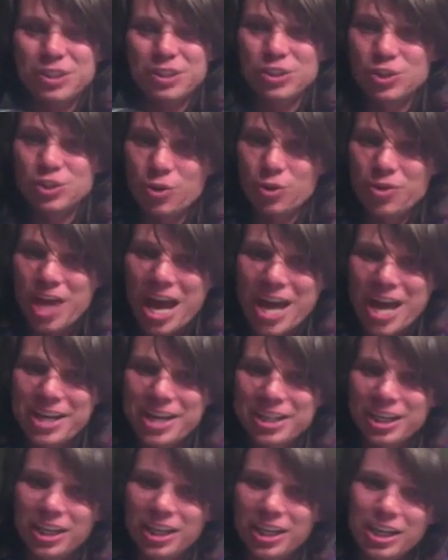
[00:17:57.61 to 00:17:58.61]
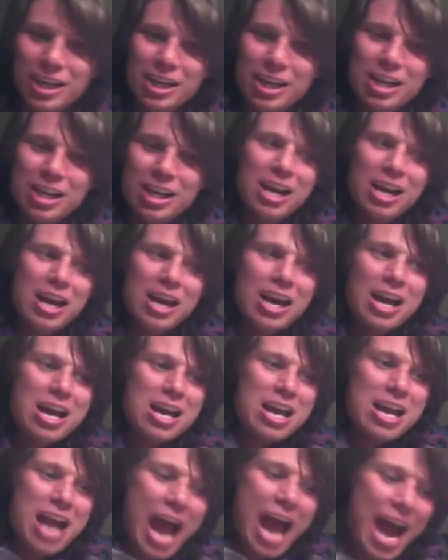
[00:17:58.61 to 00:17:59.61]
So that
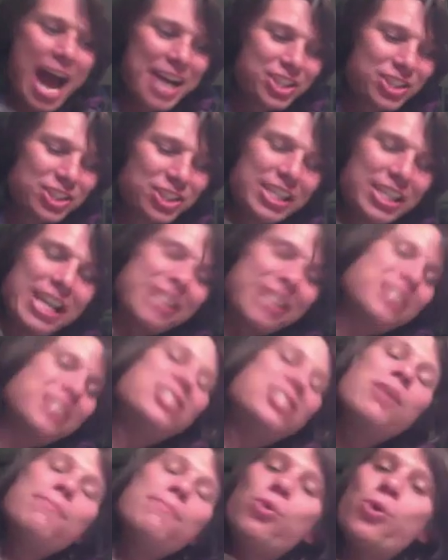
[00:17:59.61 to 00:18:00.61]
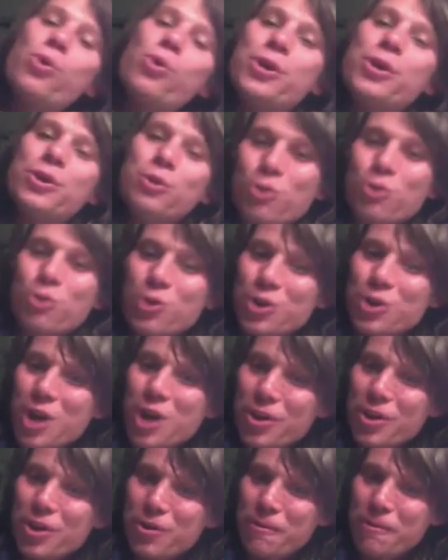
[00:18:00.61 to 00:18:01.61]
actually at some point or
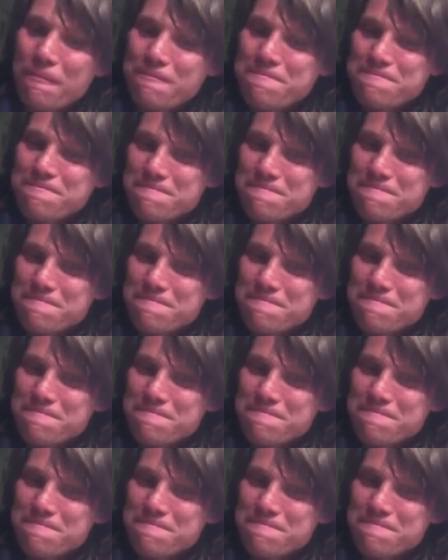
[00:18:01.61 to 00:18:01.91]
another,